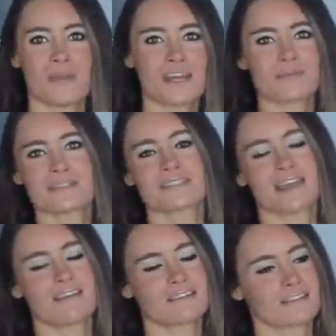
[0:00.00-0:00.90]
made a
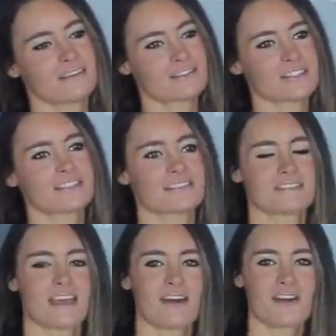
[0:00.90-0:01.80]
mistake, and you just
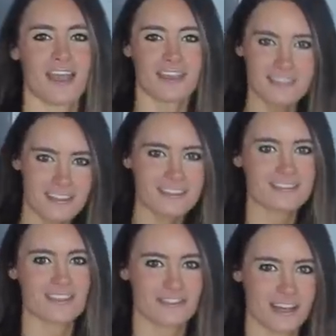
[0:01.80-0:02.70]
say, okay, thank you
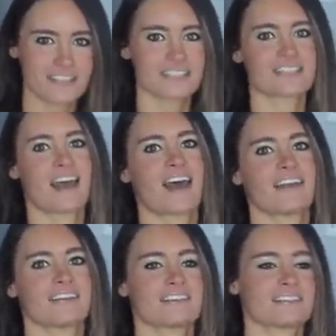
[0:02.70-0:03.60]
so much,
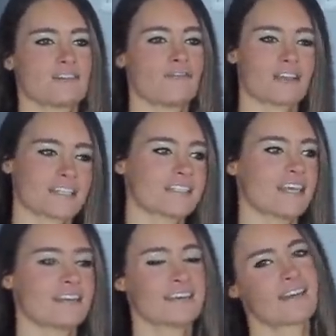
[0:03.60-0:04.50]
and you fix
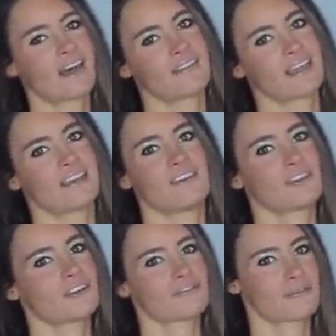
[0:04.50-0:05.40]
it, and then you
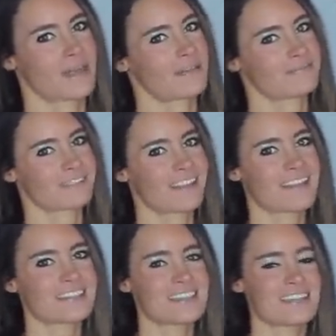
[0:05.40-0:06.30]
learn from that. And
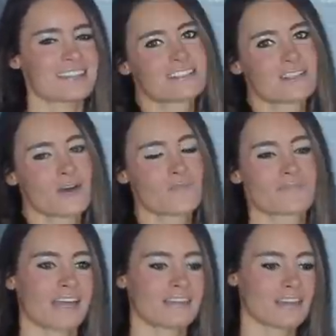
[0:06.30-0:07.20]
that's it. So
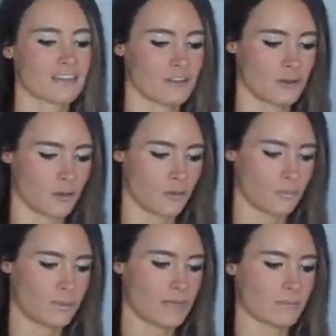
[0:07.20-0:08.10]
I think, you
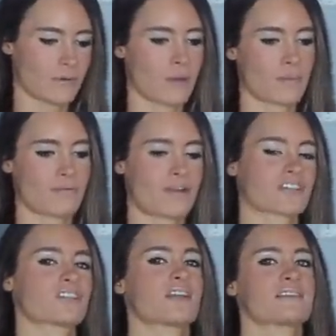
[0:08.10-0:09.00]
know, being a
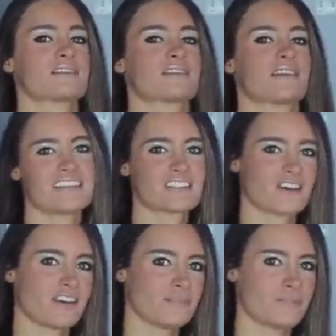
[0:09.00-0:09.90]
perfectionist is
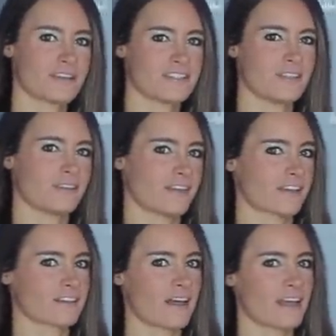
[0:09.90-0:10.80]
good because you
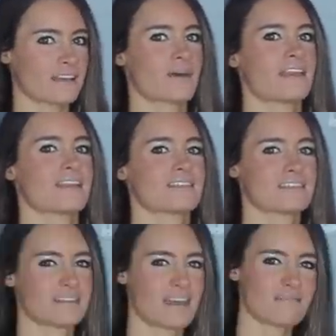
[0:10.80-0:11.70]
think a lot, but
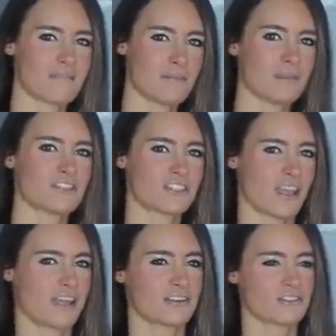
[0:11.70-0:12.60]
instead maybe
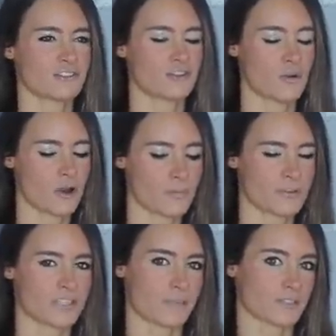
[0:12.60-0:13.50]
change your
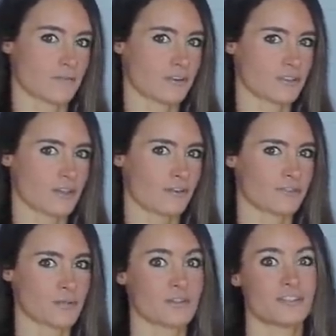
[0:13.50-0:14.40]
perception of yourself
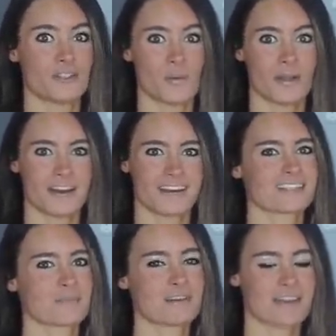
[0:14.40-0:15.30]
to a doer,
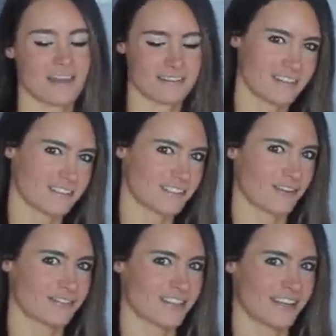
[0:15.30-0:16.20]
somebody that gets
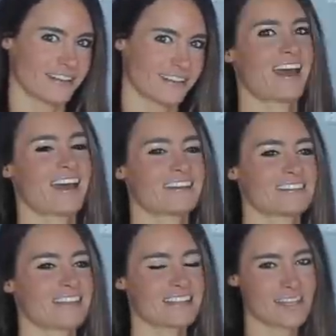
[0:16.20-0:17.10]
stuff done.
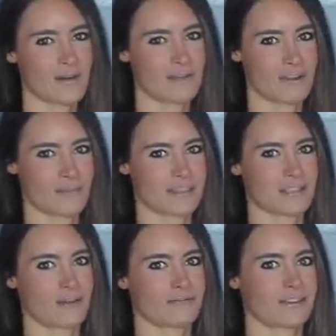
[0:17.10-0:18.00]
And that's how I view
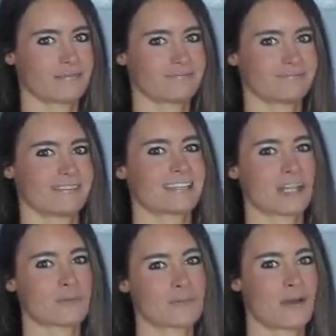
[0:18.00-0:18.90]
myself, and it's
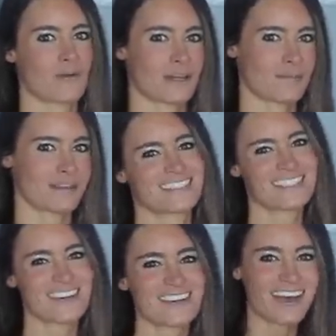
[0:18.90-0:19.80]
helped me out quite a bit.
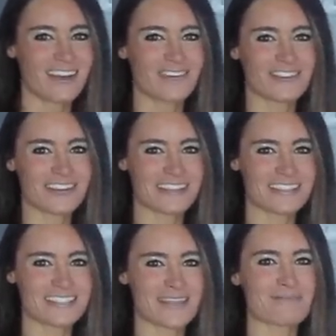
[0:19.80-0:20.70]
So I hope you like
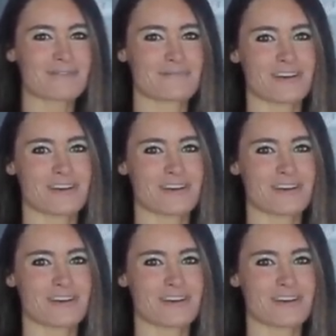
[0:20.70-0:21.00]
this tip for